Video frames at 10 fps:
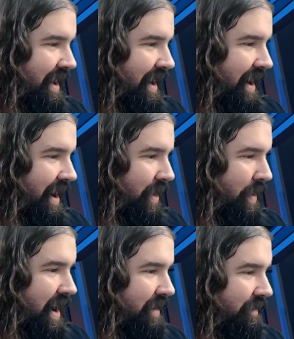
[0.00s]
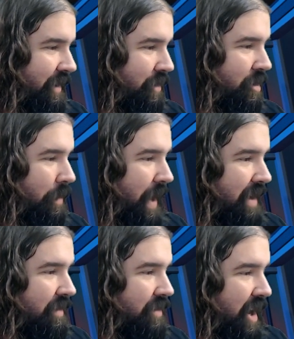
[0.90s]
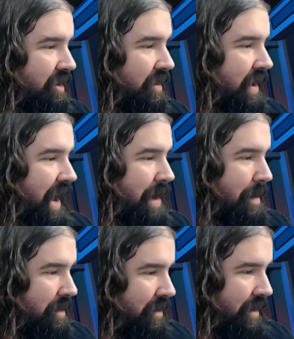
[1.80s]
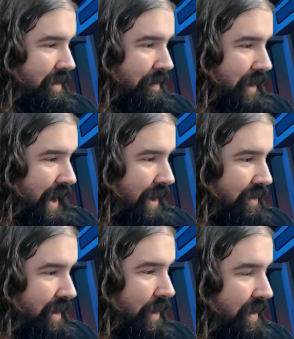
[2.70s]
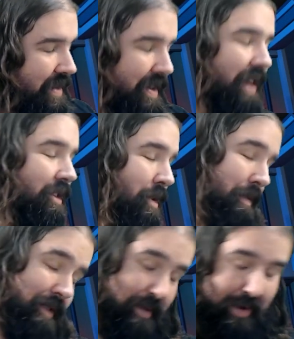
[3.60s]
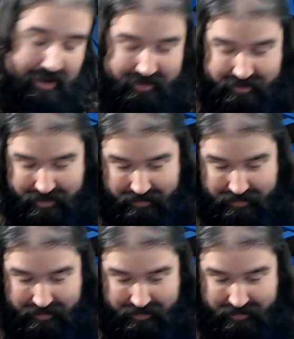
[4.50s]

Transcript: are there any future plans of changing the game engine to something else? Oh, this is actually one of my favorite questions. So even